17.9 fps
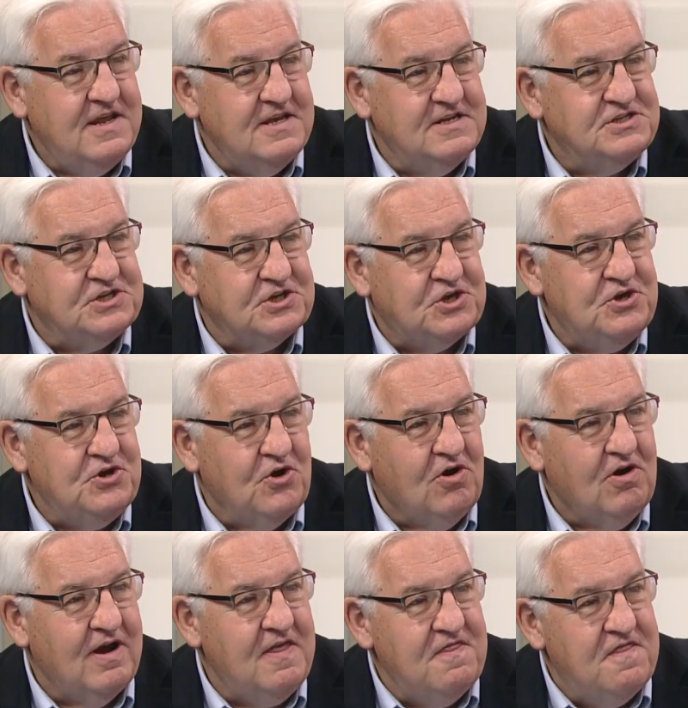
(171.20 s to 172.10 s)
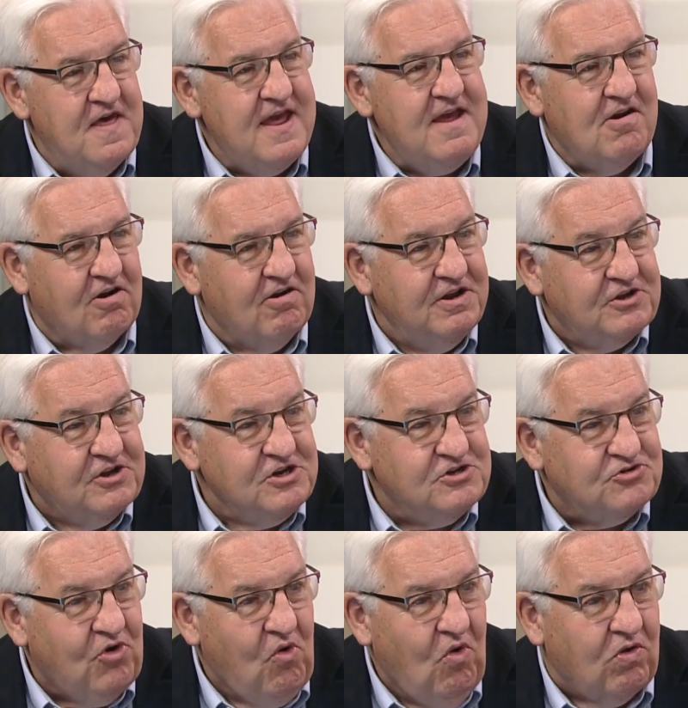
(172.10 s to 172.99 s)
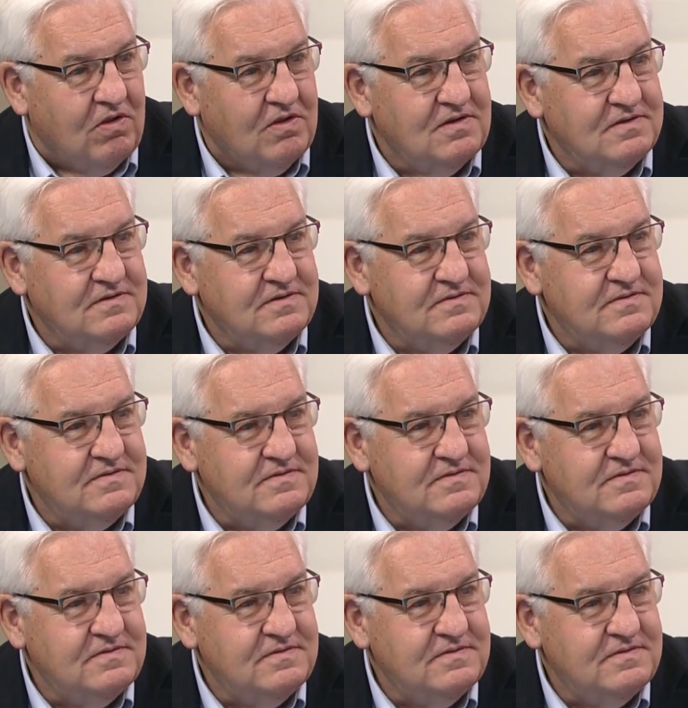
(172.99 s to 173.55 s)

is secure and they are in control. That is